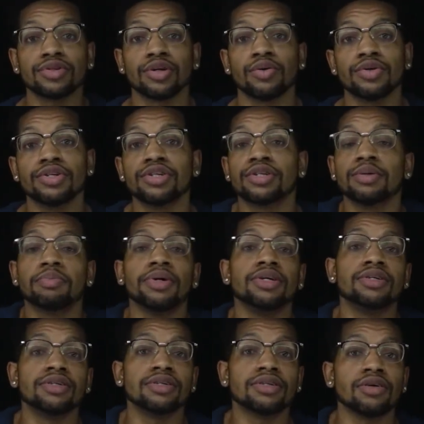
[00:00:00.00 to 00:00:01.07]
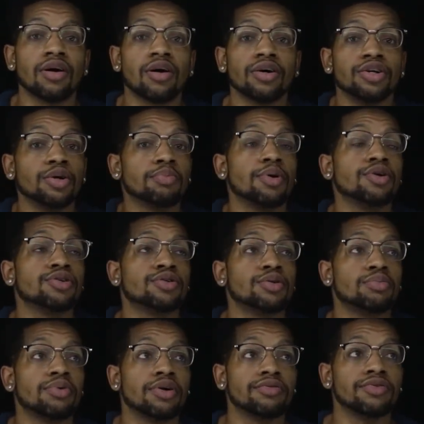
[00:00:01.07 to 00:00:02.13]
So it just depends on your
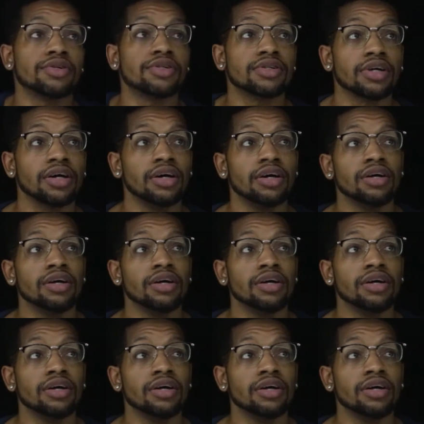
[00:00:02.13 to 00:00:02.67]
personal preference.